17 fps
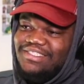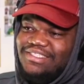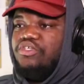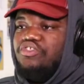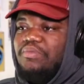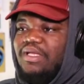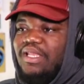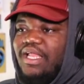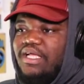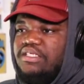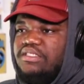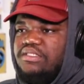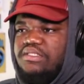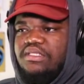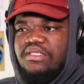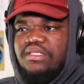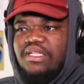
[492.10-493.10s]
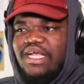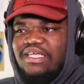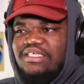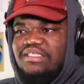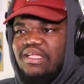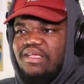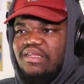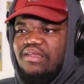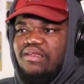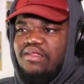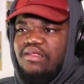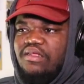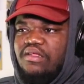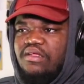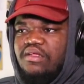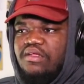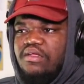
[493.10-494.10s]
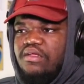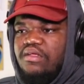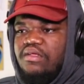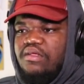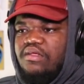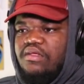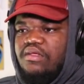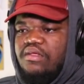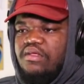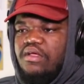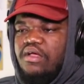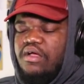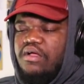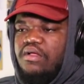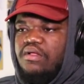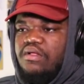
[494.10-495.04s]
You mean last night? Huh?